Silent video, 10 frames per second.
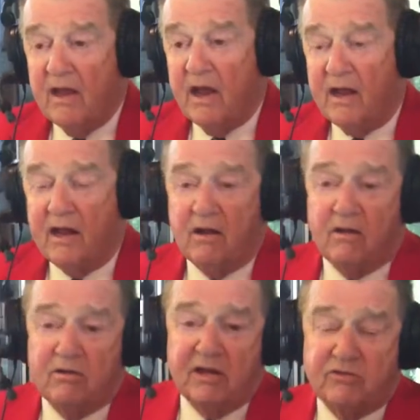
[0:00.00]
And then
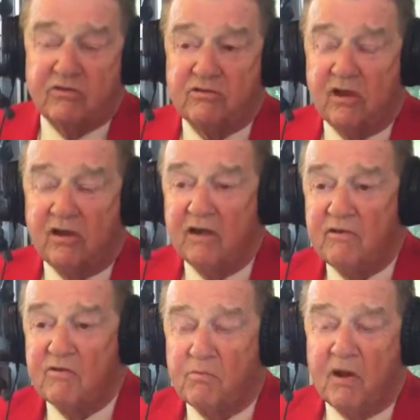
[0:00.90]
on Easter Sunday,
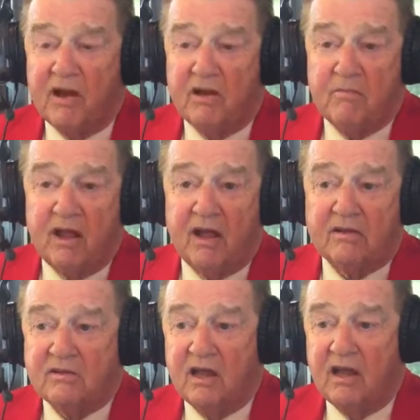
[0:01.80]
we were playing the
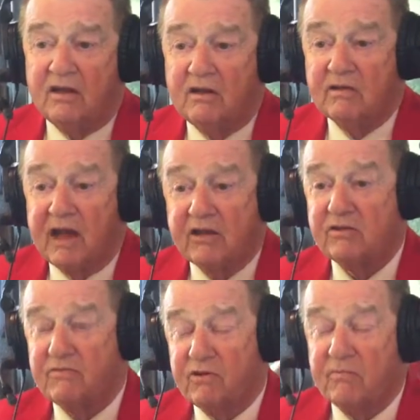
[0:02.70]
Mets, and the
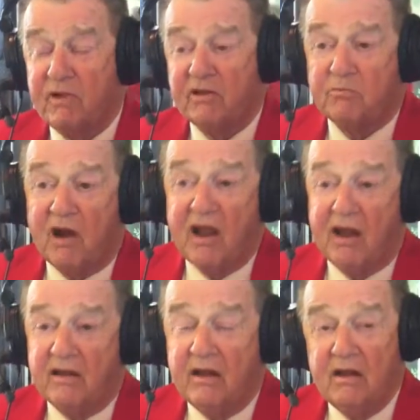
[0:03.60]
catcher for the Mets,
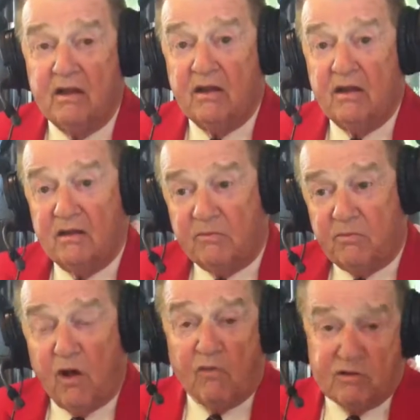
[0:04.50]
Brian, the
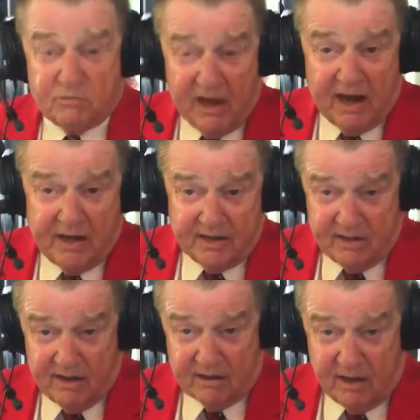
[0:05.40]
ball was behind the
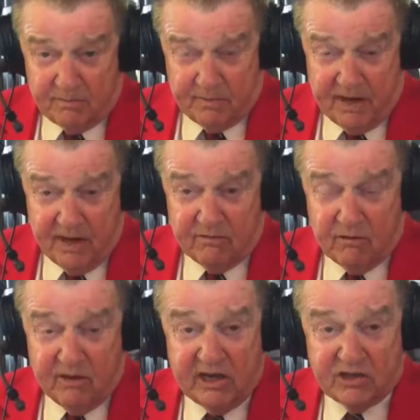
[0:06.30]
dugout, behind the
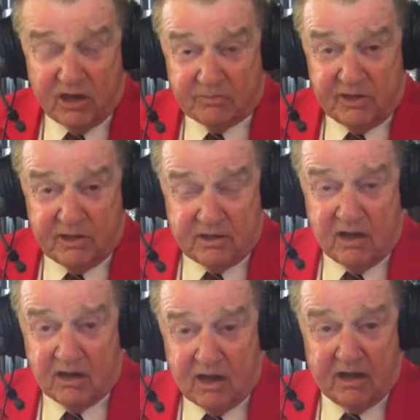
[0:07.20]
row. He jumped in the
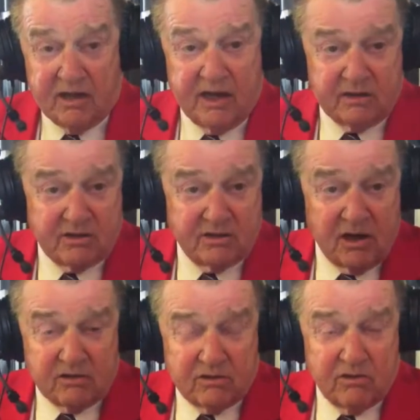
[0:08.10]
dugout and hit
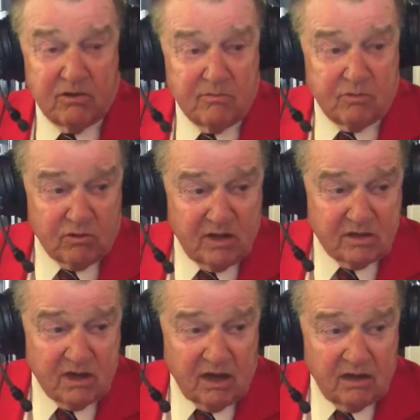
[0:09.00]
John Tudor and broke
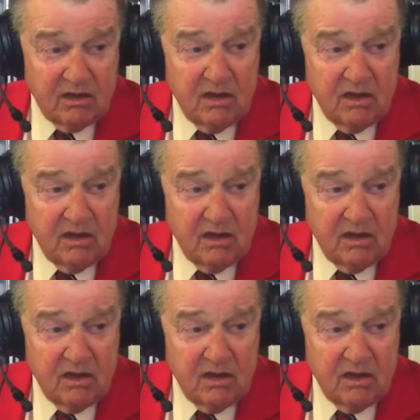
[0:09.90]
his leg.